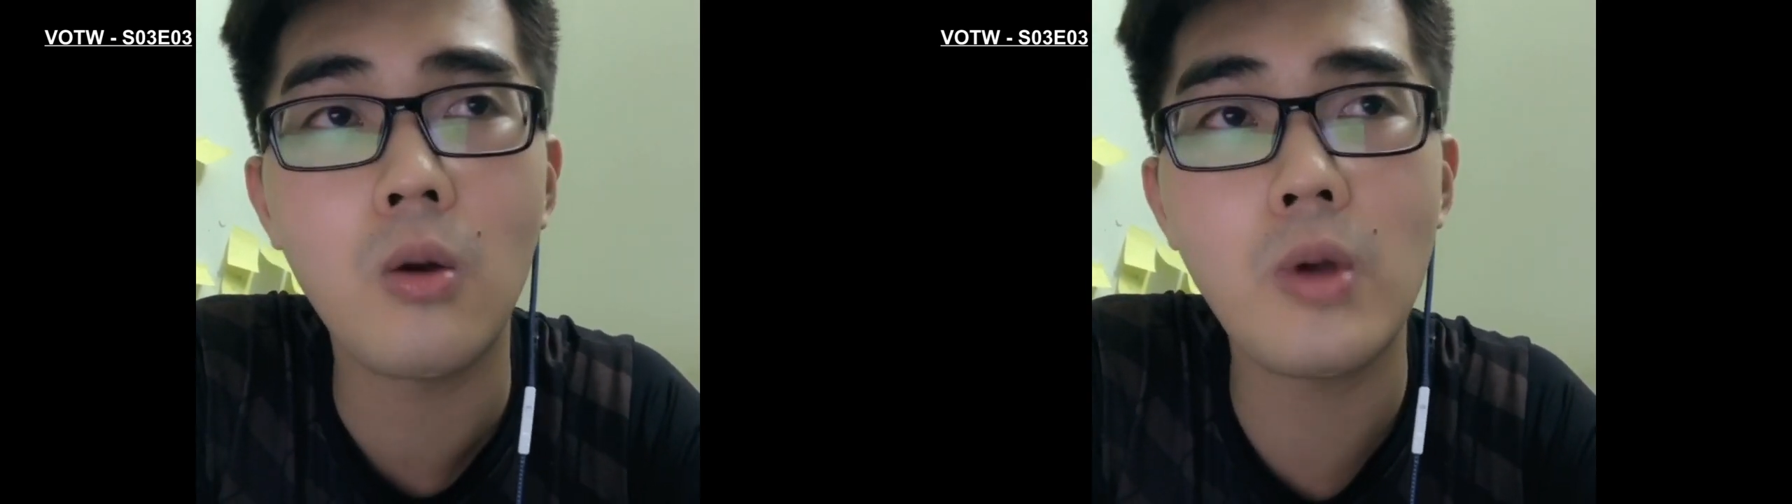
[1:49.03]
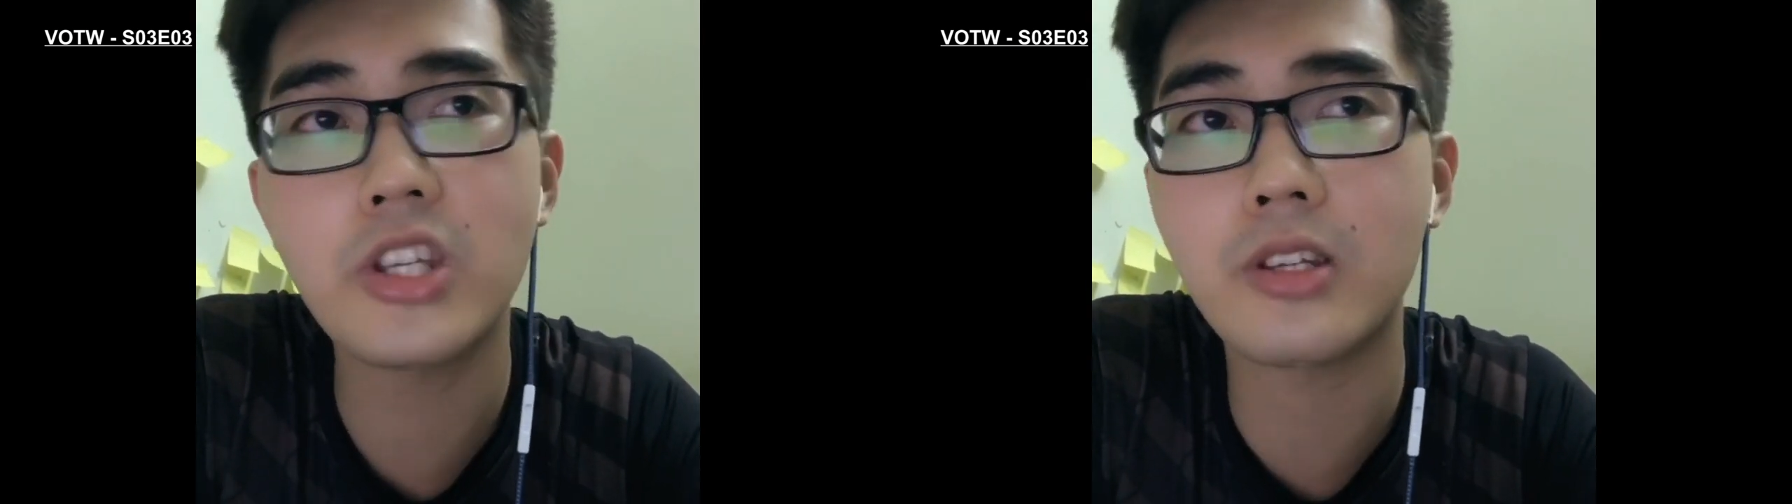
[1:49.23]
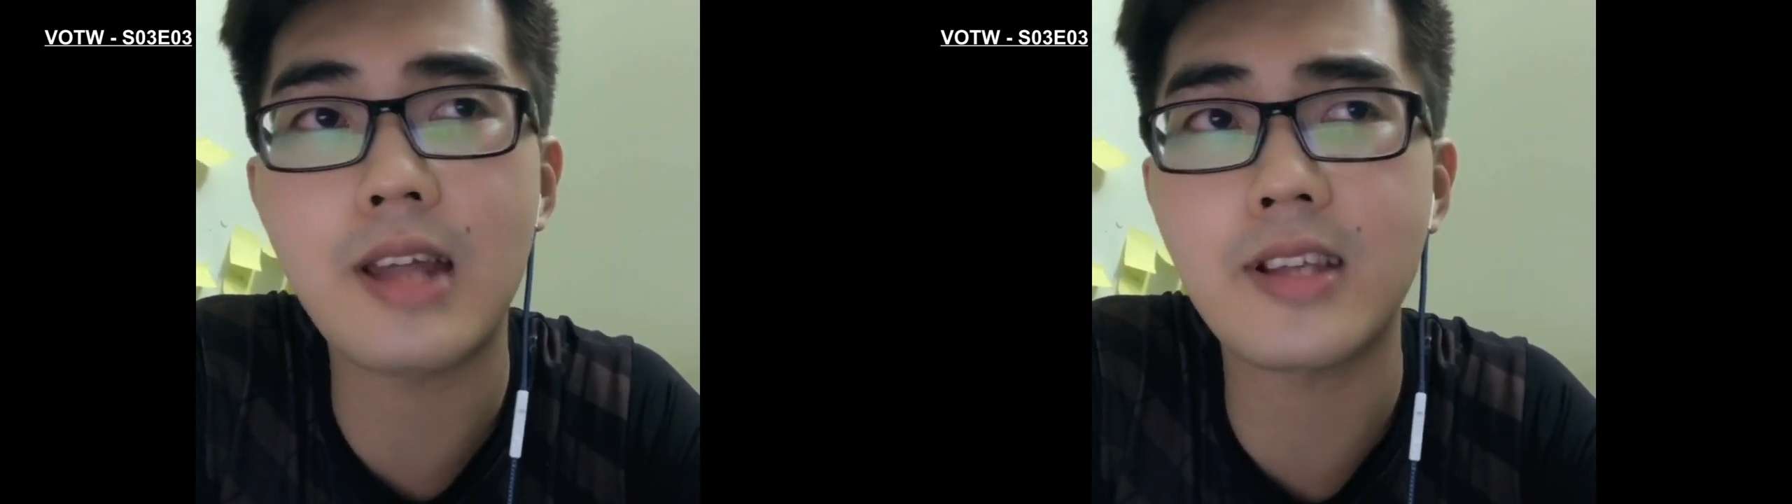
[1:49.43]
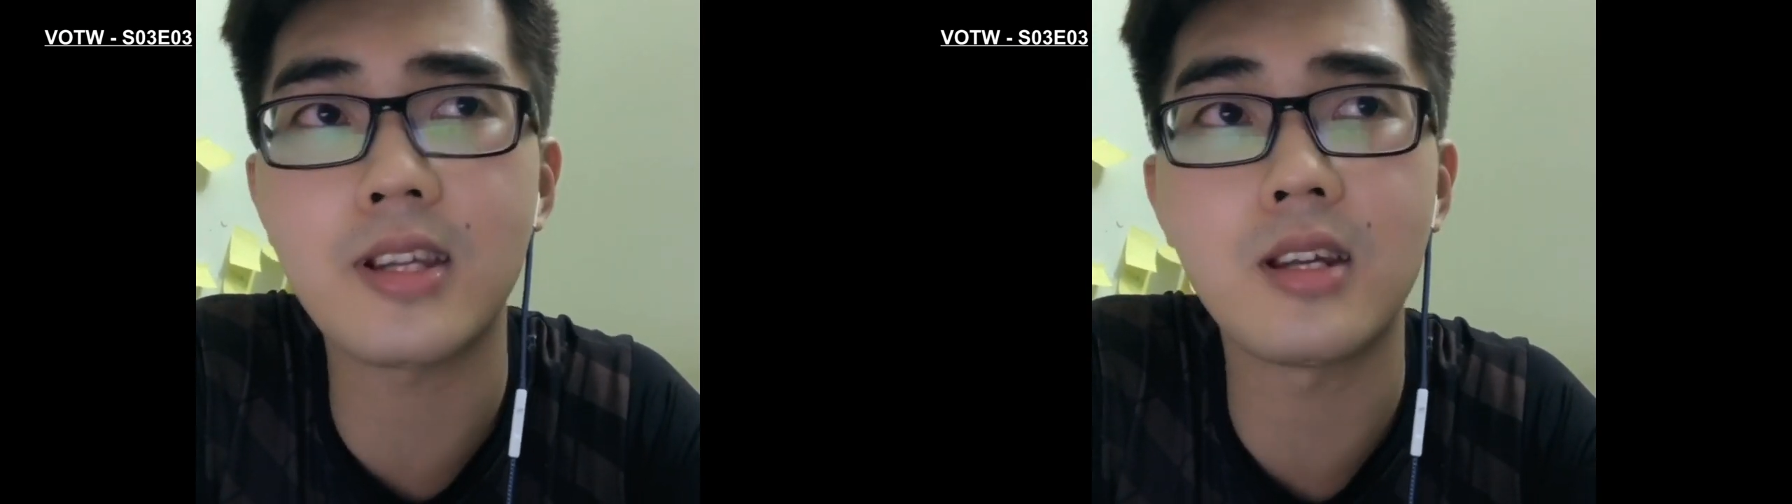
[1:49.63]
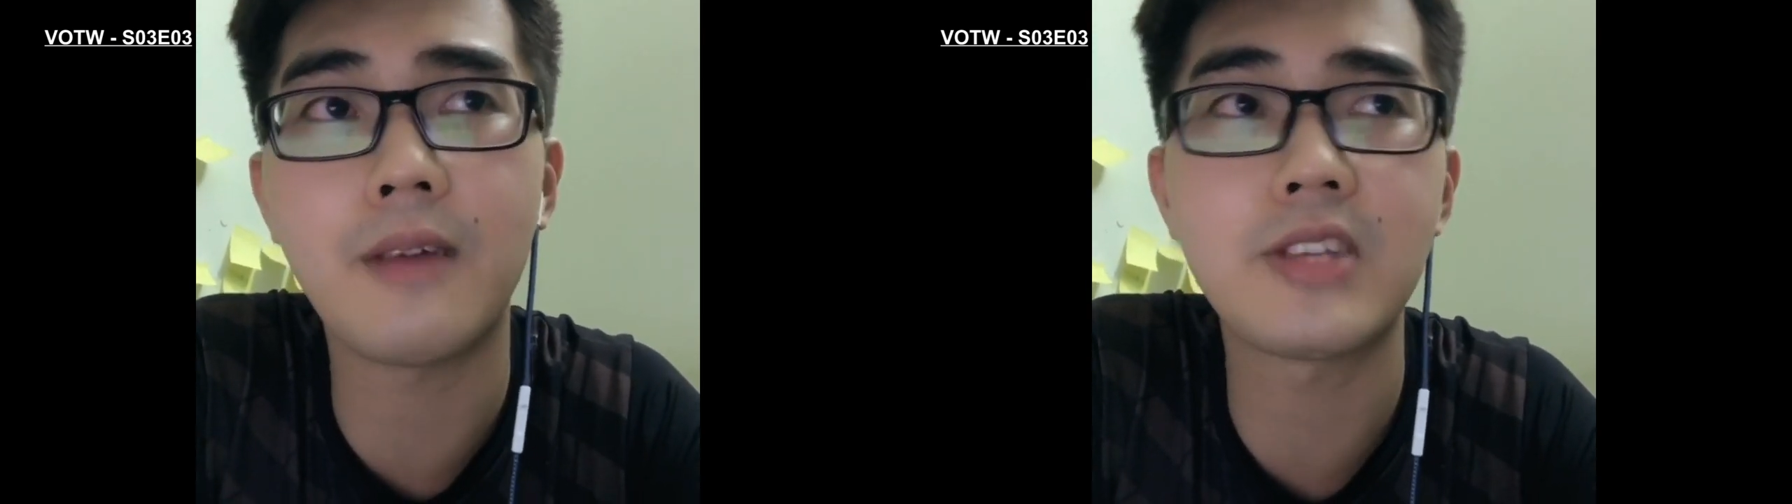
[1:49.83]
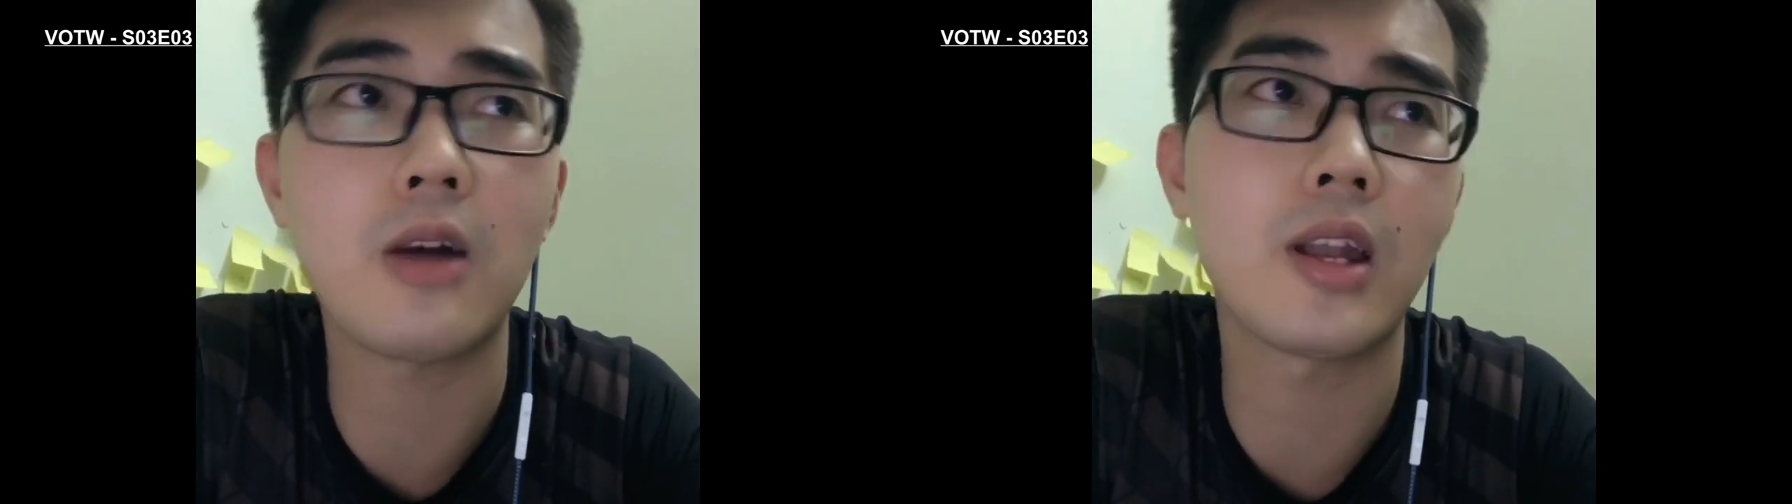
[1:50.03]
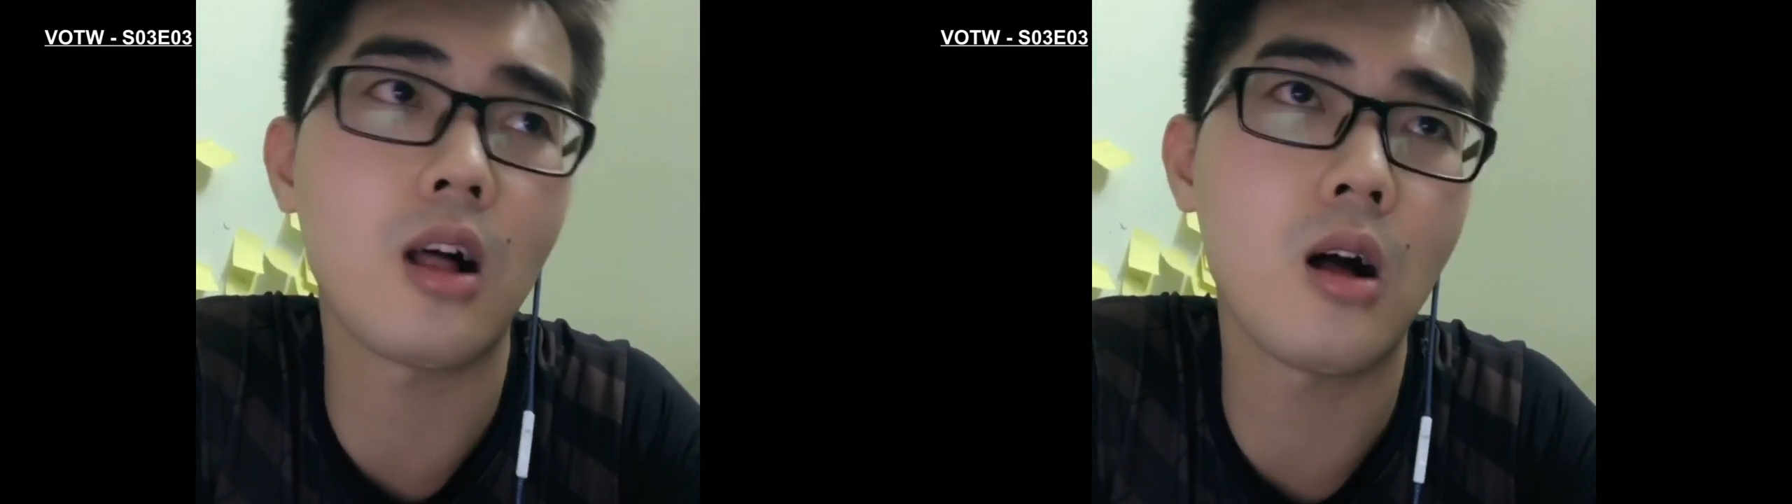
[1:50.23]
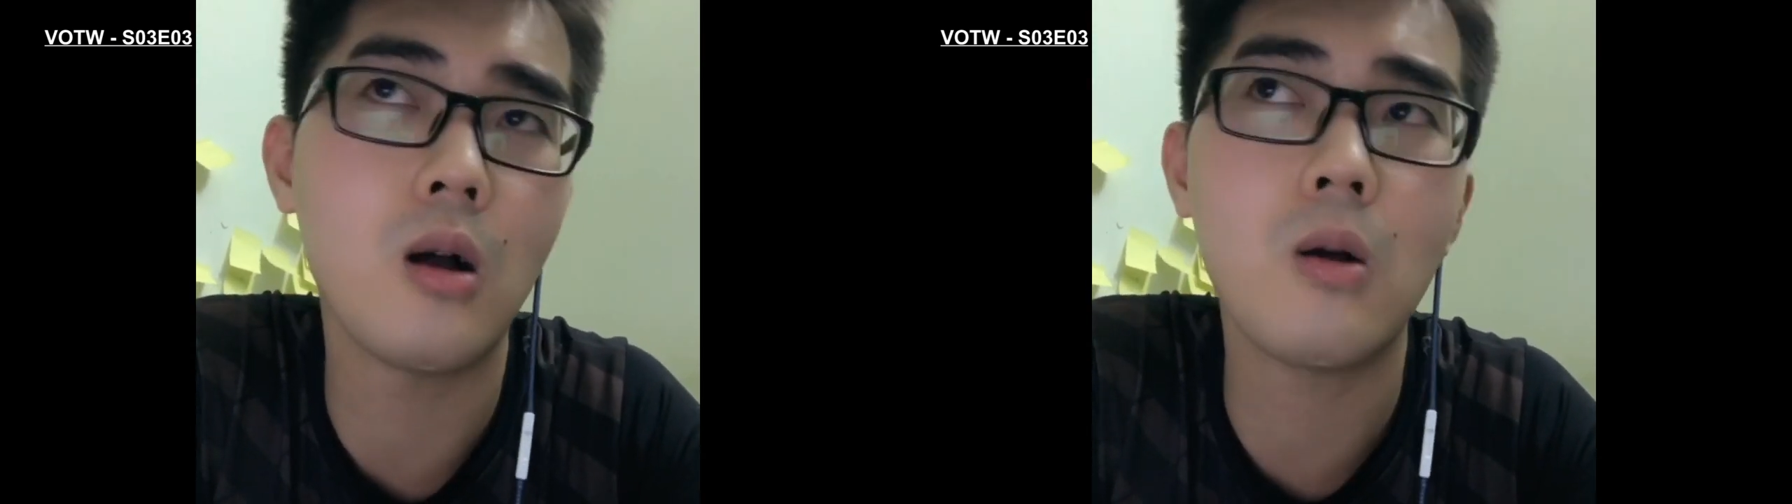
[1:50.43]
which doesn't dovetail
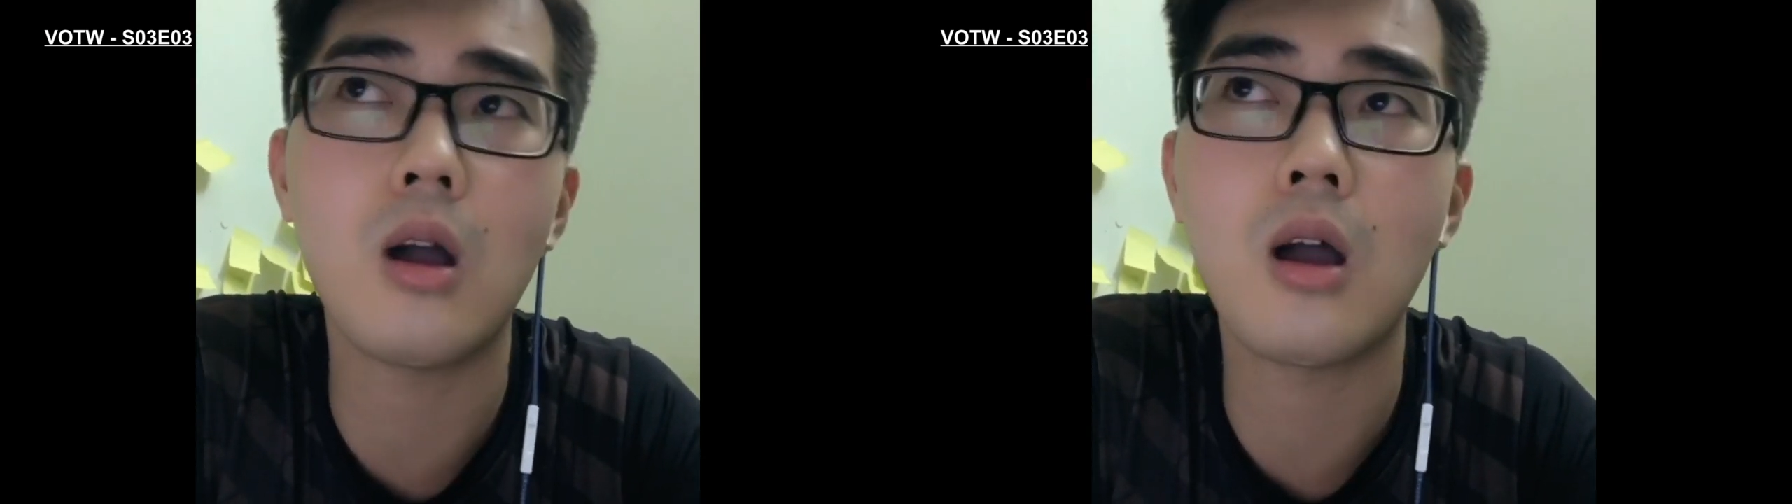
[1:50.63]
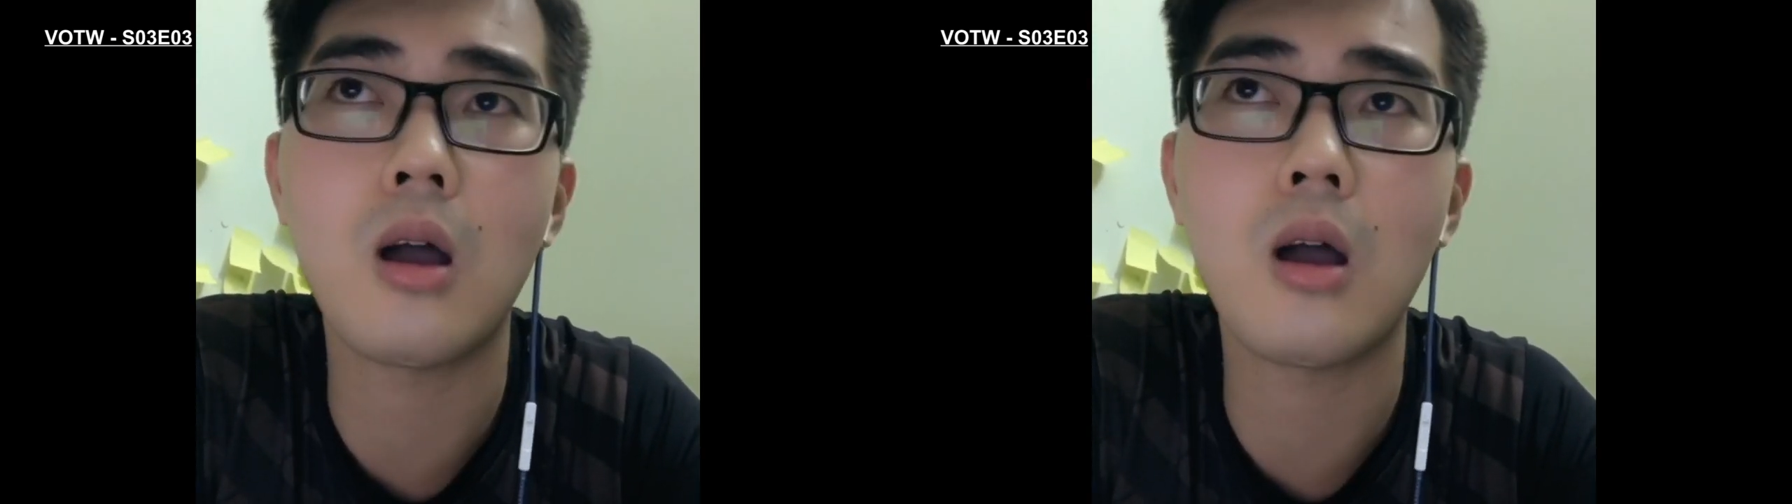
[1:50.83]
at all